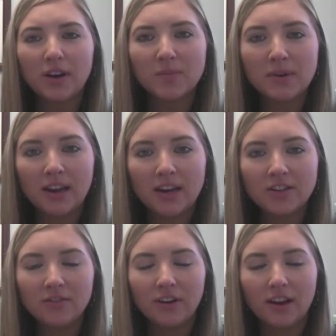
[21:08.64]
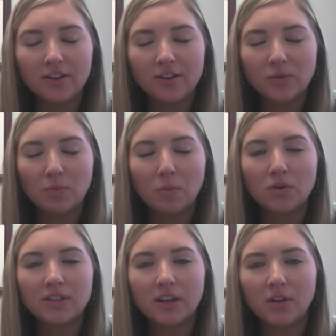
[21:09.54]
recommendation for areas with
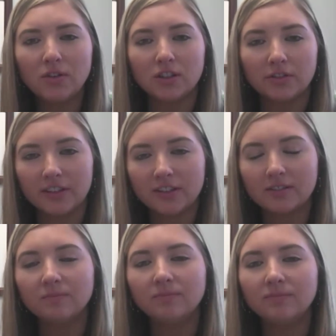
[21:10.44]
poor cell service?